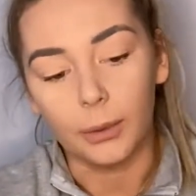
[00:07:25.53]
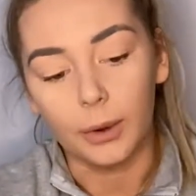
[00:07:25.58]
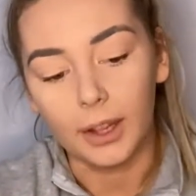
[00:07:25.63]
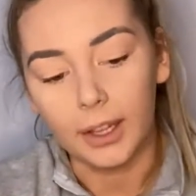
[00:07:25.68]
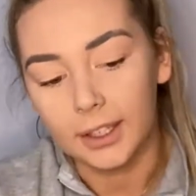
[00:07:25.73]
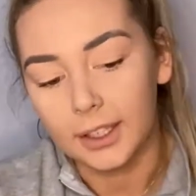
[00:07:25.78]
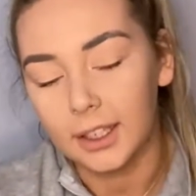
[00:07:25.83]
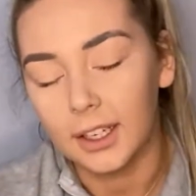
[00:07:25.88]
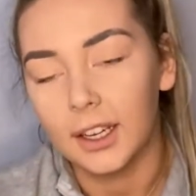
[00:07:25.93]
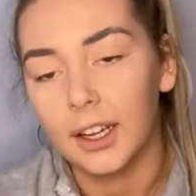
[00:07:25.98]

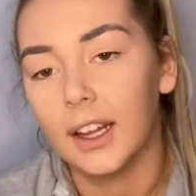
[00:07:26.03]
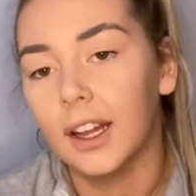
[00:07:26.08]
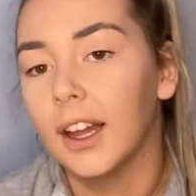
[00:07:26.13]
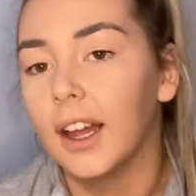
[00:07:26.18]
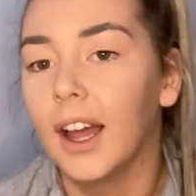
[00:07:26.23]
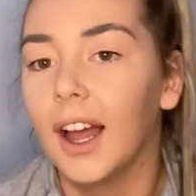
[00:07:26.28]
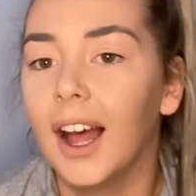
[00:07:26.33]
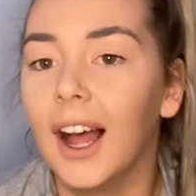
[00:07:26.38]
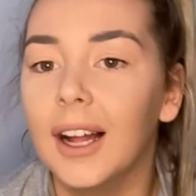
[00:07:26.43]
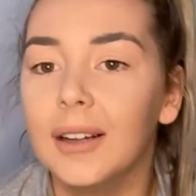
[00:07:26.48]
like
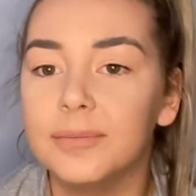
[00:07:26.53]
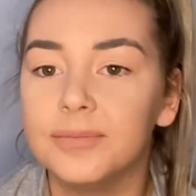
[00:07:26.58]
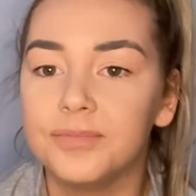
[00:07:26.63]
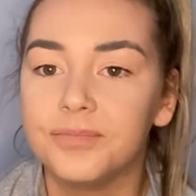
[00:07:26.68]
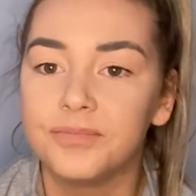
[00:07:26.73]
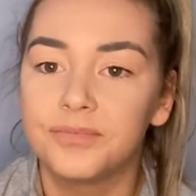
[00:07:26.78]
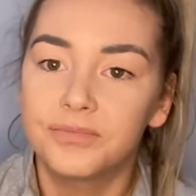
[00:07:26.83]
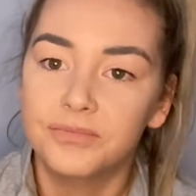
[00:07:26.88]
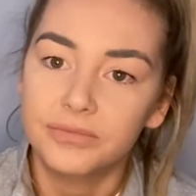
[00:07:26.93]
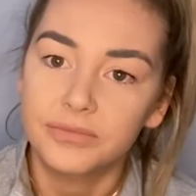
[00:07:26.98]

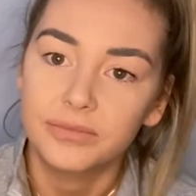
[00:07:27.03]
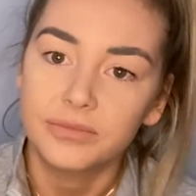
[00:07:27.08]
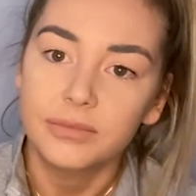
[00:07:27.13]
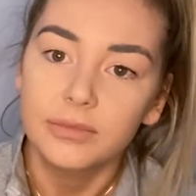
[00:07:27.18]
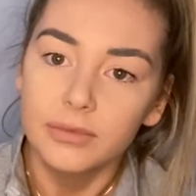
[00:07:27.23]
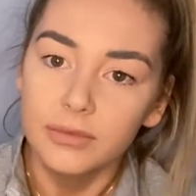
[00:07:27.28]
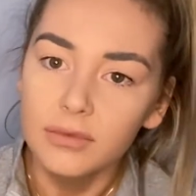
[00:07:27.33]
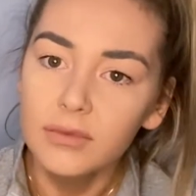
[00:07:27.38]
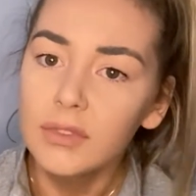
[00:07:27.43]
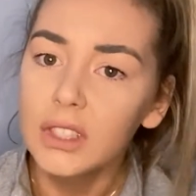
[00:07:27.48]

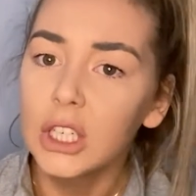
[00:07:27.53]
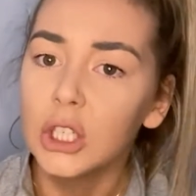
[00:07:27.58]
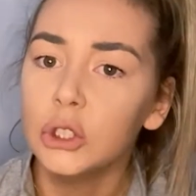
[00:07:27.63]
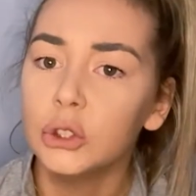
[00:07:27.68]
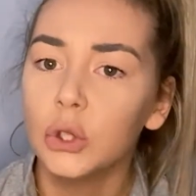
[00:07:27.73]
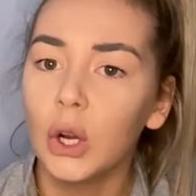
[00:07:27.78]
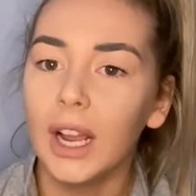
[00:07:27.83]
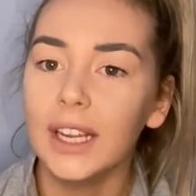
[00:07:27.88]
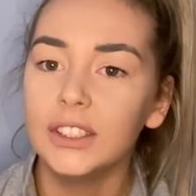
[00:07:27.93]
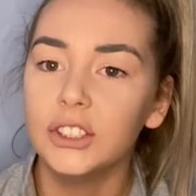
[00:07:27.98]

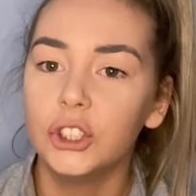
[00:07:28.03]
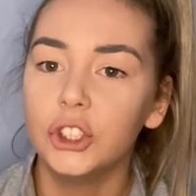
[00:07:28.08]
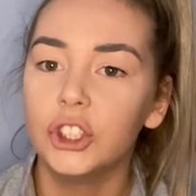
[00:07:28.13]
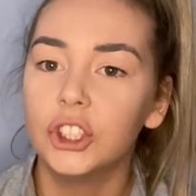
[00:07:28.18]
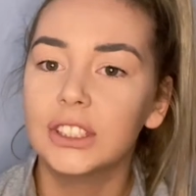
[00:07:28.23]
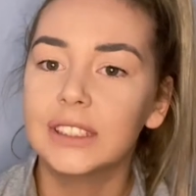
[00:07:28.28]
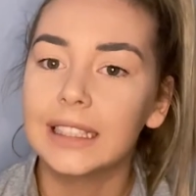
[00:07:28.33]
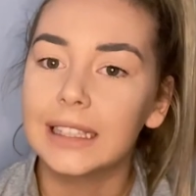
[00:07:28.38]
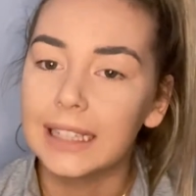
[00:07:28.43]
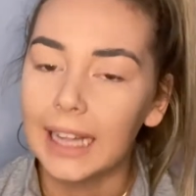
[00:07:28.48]
trying to
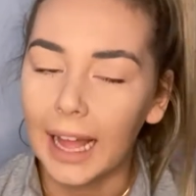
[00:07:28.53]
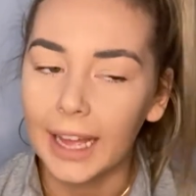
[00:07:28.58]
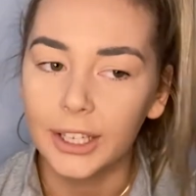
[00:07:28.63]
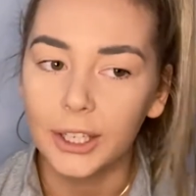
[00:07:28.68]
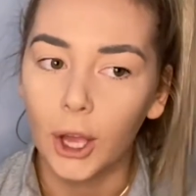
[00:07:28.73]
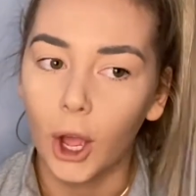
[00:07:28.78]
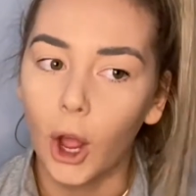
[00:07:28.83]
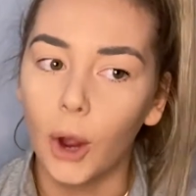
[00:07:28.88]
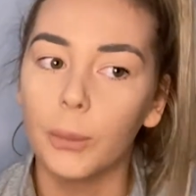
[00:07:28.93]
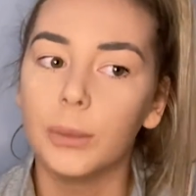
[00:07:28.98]
just let
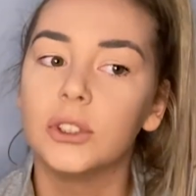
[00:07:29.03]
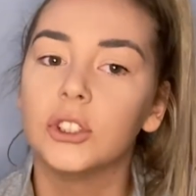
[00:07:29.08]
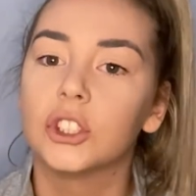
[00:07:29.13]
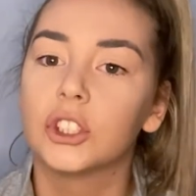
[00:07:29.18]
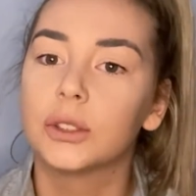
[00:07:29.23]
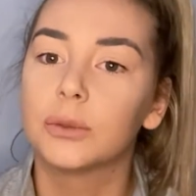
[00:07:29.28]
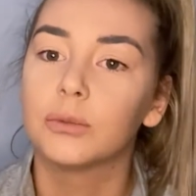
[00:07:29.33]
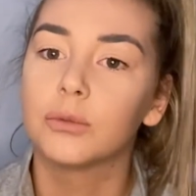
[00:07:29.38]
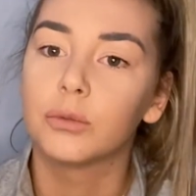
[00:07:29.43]
go and just